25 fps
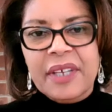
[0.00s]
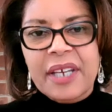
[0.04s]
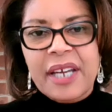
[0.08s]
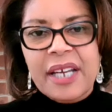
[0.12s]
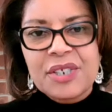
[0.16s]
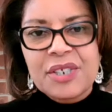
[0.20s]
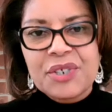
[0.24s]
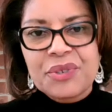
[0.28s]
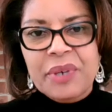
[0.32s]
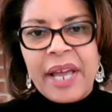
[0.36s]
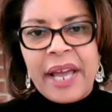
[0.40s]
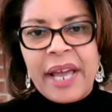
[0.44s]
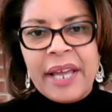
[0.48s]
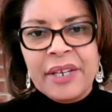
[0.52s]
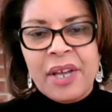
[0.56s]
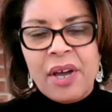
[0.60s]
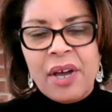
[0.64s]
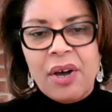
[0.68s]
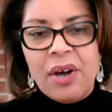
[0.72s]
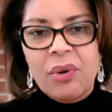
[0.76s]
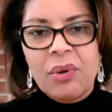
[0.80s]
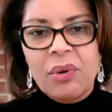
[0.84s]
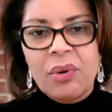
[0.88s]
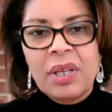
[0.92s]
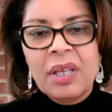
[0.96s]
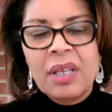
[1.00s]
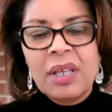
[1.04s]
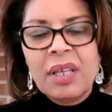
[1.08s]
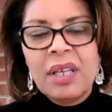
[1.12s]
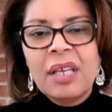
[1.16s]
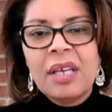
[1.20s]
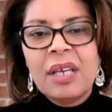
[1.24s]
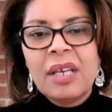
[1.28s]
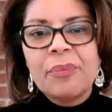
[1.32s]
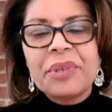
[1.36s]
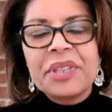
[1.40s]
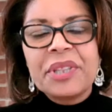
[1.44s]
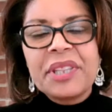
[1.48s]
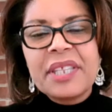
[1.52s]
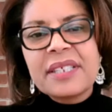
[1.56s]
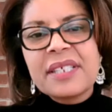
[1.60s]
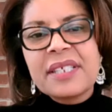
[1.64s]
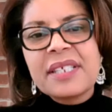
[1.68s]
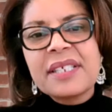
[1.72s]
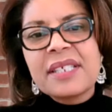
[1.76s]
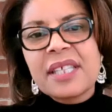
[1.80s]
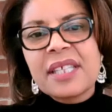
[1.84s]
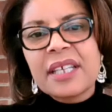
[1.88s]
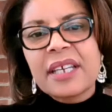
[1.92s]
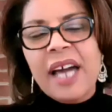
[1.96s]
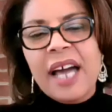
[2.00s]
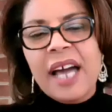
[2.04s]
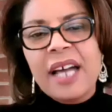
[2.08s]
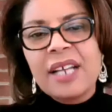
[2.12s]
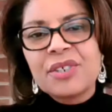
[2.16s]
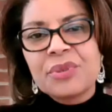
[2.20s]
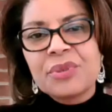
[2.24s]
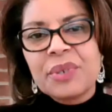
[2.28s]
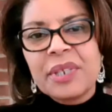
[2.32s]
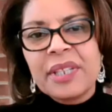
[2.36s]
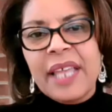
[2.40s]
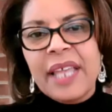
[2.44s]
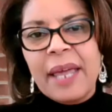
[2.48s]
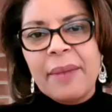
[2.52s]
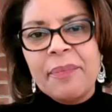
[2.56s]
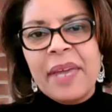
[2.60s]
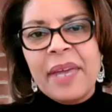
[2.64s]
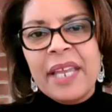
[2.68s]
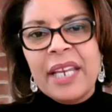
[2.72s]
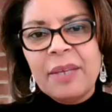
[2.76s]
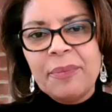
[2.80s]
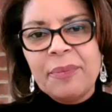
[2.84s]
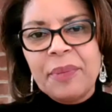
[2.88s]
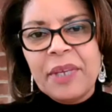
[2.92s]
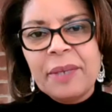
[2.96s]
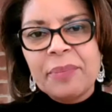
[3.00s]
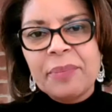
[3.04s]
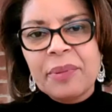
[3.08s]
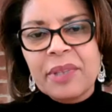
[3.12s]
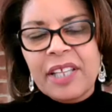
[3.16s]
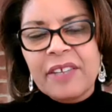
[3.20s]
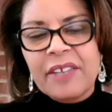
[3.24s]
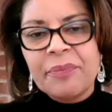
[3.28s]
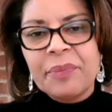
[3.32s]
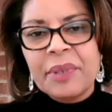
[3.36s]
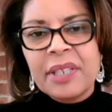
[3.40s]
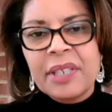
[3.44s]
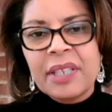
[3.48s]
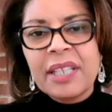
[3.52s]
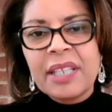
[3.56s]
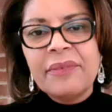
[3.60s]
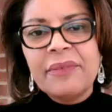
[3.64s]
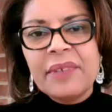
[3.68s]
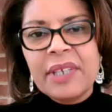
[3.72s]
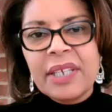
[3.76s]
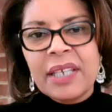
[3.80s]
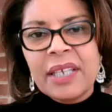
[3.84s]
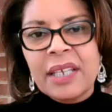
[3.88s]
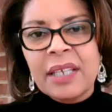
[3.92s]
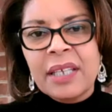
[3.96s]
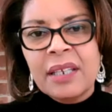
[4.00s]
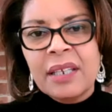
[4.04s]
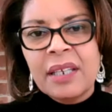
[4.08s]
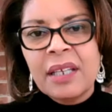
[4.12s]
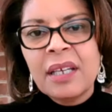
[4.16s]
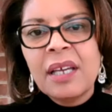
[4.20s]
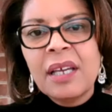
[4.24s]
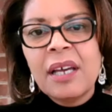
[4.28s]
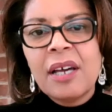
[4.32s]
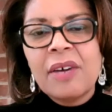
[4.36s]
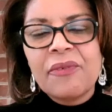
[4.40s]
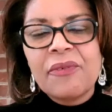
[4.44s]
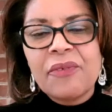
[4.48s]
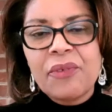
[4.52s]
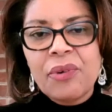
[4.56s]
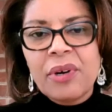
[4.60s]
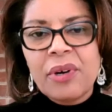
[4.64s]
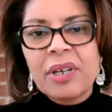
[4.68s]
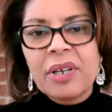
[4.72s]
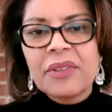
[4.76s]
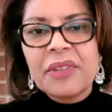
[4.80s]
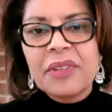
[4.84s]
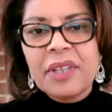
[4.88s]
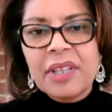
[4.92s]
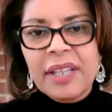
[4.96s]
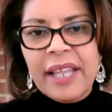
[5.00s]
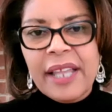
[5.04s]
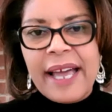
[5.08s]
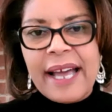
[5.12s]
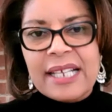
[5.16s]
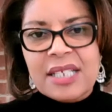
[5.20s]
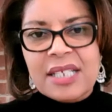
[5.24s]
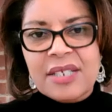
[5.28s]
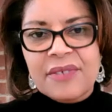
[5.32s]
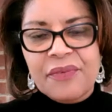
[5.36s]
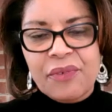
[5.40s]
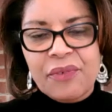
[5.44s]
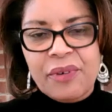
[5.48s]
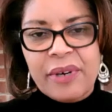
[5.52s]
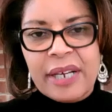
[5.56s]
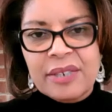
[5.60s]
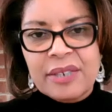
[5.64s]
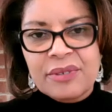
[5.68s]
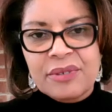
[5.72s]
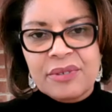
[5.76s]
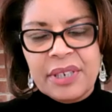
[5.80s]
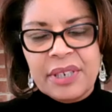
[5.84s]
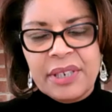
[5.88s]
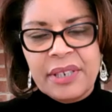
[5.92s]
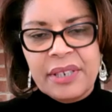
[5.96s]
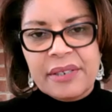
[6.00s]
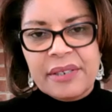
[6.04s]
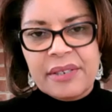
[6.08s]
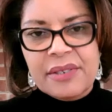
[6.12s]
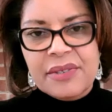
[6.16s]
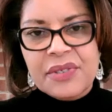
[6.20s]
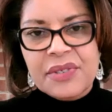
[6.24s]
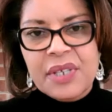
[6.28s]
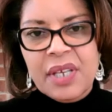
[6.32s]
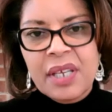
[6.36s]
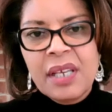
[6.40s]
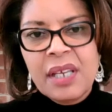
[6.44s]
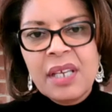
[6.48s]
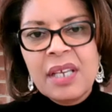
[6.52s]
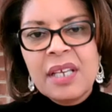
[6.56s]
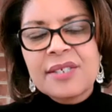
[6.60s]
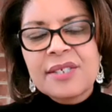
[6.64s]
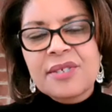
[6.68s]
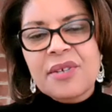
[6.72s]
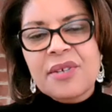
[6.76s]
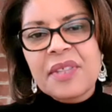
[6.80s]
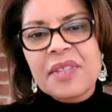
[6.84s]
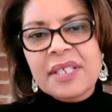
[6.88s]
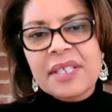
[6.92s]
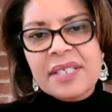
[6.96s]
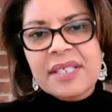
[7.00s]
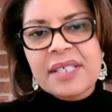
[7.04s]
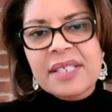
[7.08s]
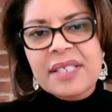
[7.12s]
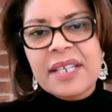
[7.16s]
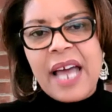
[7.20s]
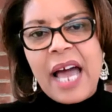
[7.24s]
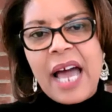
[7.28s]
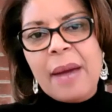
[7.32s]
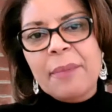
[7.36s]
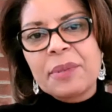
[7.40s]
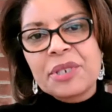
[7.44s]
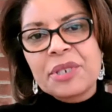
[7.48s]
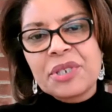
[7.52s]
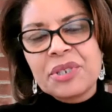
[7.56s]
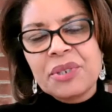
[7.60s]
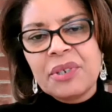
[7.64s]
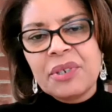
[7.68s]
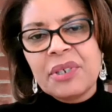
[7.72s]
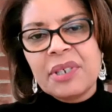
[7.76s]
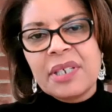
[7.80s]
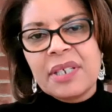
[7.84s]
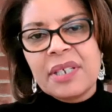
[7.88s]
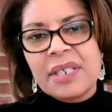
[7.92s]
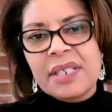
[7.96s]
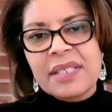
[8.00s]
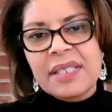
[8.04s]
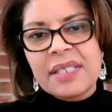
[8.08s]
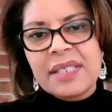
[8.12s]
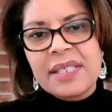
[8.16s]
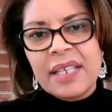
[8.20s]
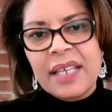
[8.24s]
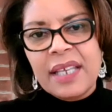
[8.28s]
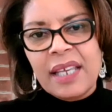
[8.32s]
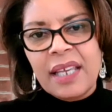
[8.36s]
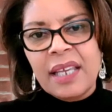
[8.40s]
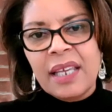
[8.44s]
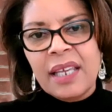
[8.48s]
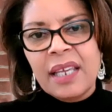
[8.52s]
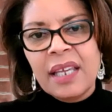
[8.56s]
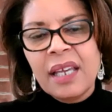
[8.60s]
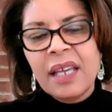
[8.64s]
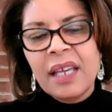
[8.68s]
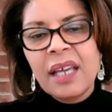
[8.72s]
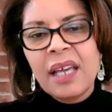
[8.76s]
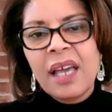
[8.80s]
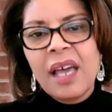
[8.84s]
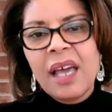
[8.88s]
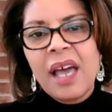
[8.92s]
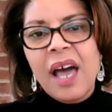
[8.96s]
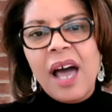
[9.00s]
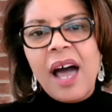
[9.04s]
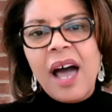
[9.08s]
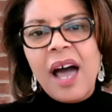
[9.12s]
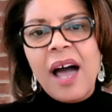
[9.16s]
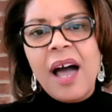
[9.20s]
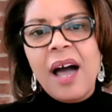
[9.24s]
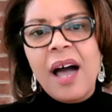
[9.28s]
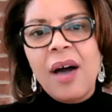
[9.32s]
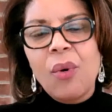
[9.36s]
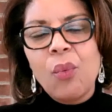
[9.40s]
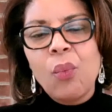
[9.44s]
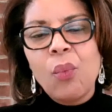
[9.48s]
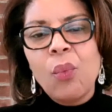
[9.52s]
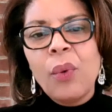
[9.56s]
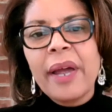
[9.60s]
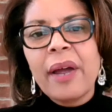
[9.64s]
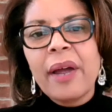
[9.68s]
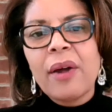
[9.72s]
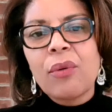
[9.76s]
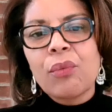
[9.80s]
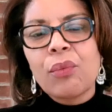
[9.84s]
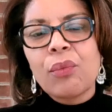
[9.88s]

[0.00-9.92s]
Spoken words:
country I know. But this is the country that many people have been living in for the last 400 years. So this is an opportunity to see where